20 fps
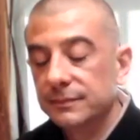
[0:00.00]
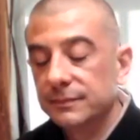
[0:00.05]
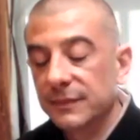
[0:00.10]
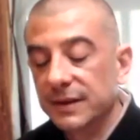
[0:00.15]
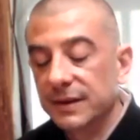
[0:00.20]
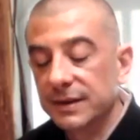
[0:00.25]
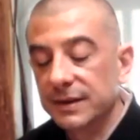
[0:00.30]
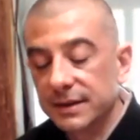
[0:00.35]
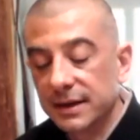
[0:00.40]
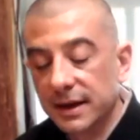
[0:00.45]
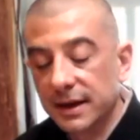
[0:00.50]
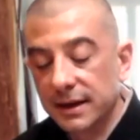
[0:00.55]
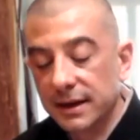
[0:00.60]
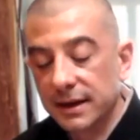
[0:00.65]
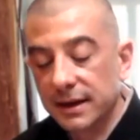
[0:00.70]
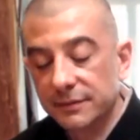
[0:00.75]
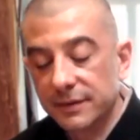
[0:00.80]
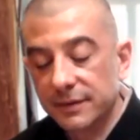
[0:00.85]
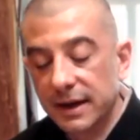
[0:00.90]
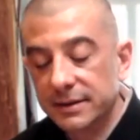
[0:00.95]
This kind
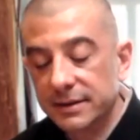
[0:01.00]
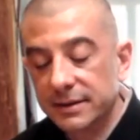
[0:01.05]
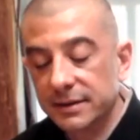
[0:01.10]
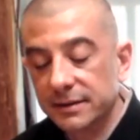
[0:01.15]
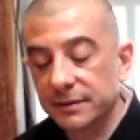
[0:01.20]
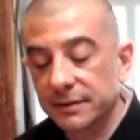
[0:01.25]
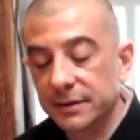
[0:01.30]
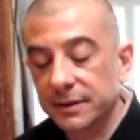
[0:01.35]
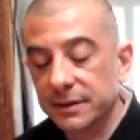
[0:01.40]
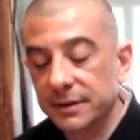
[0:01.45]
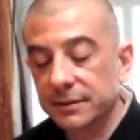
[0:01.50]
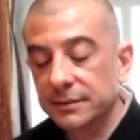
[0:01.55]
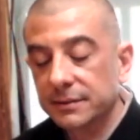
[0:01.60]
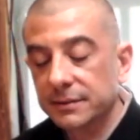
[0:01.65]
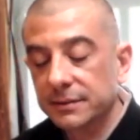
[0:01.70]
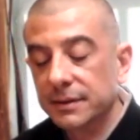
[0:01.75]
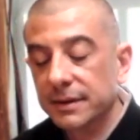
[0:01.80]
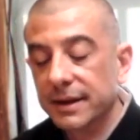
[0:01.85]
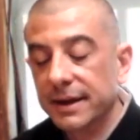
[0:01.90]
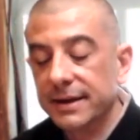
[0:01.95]
of activity
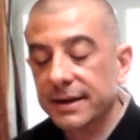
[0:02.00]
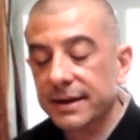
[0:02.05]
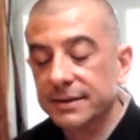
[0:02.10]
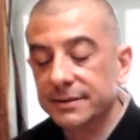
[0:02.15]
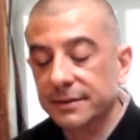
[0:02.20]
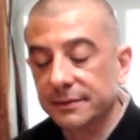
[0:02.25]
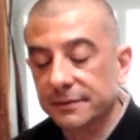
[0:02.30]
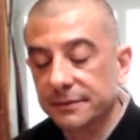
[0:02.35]
is the